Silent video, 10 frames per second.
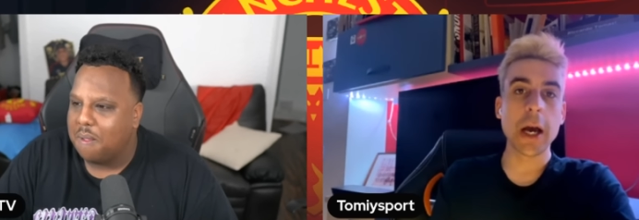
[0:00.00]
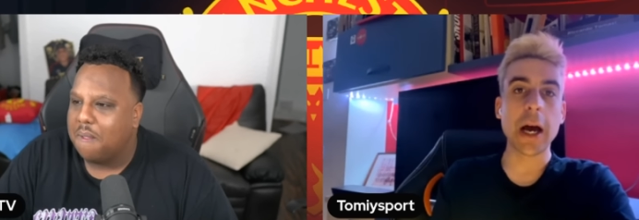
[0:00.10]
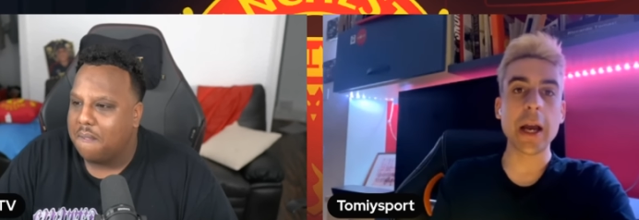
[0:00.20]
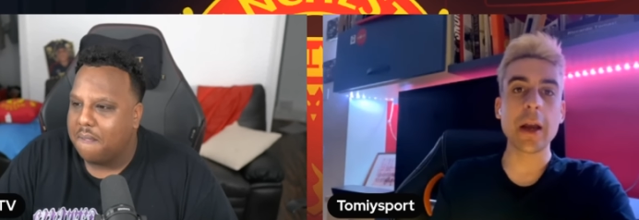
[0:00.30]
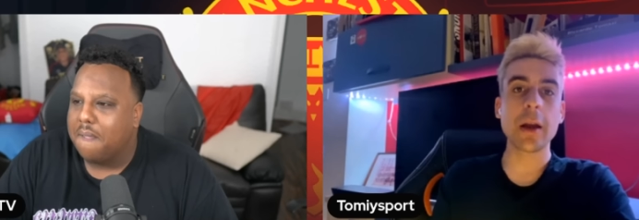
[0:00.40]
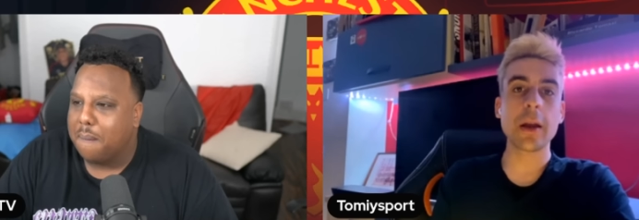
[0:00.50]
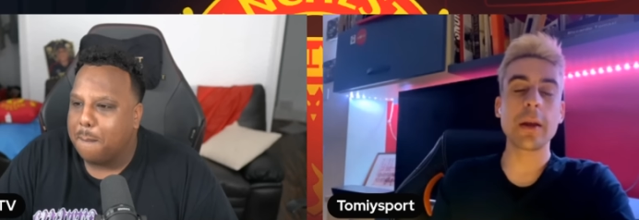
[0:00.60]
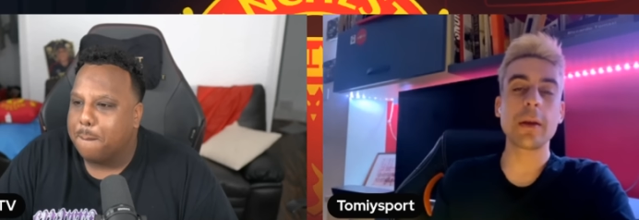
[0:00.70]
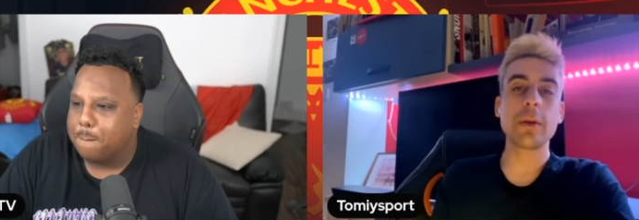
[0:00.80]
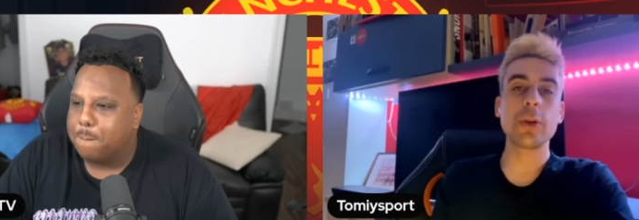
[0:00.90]
Speaker 1: I
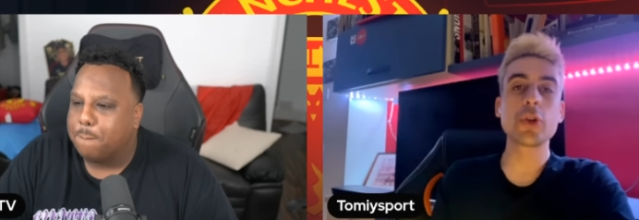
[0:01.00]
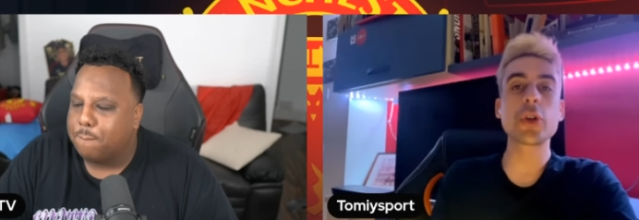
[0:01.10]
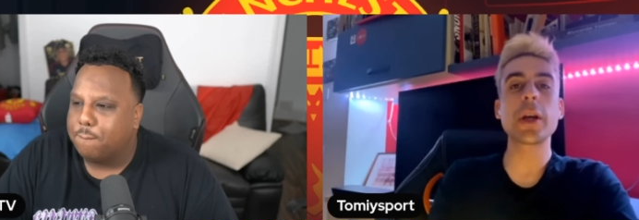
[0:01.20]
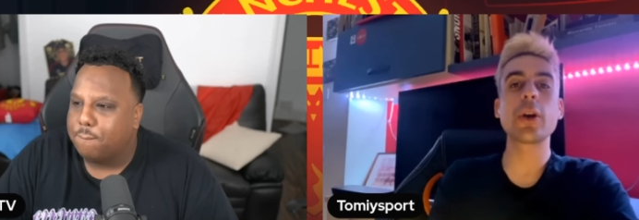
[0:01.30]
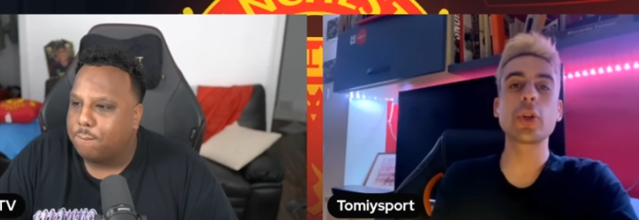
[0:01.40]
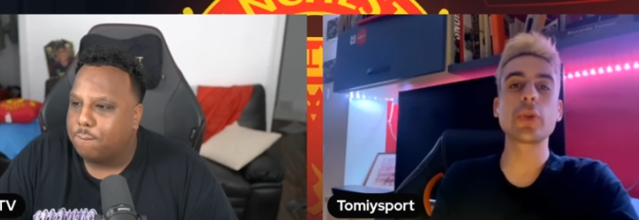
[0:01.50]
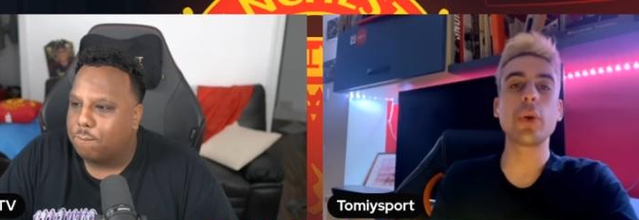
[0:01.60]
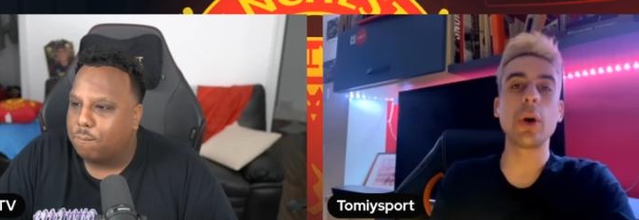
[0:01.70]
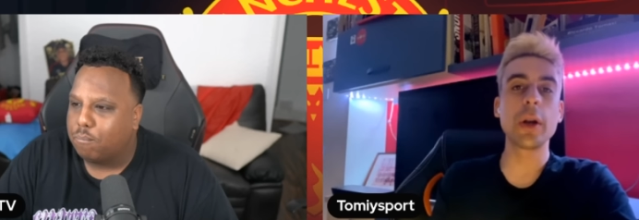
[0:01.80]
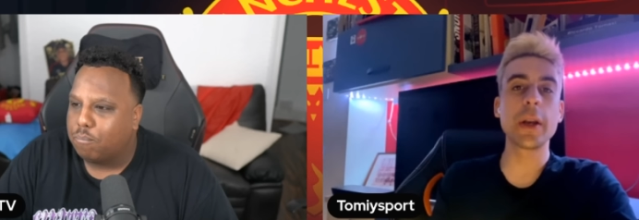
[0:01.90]
usually go to
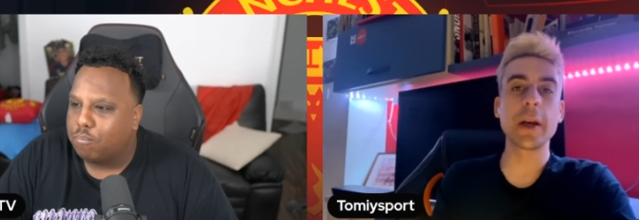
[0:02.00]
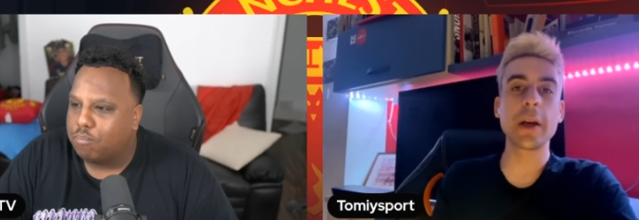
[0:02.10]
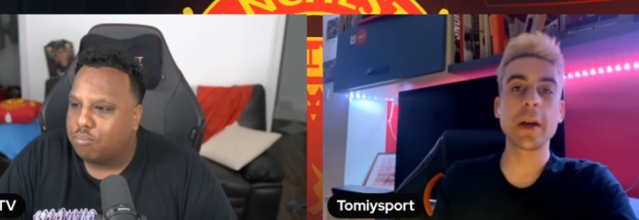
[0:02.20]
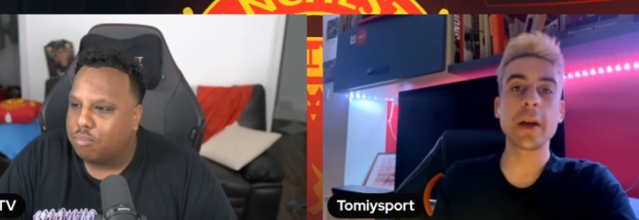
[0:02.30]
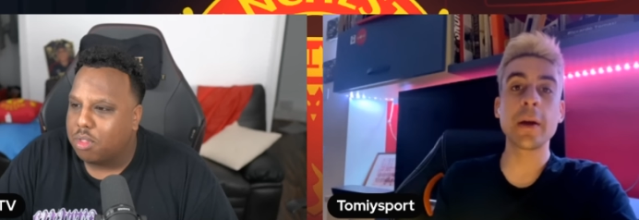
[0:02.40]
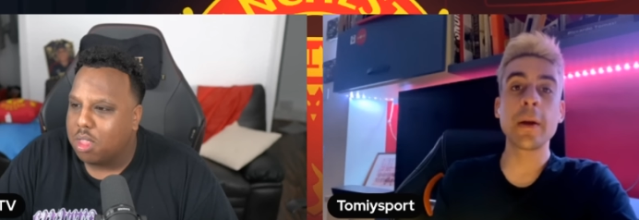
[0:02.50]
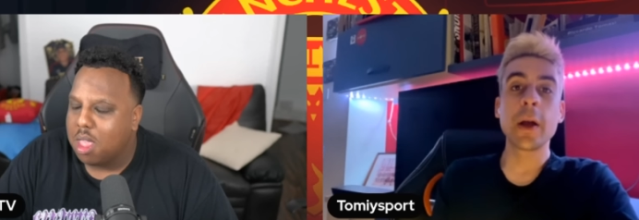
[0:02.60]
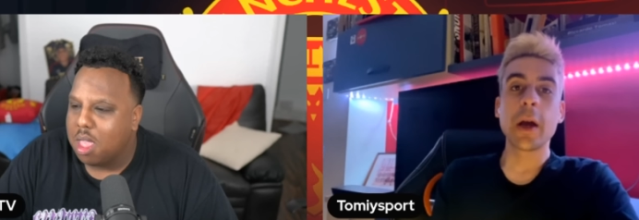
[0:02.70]
all the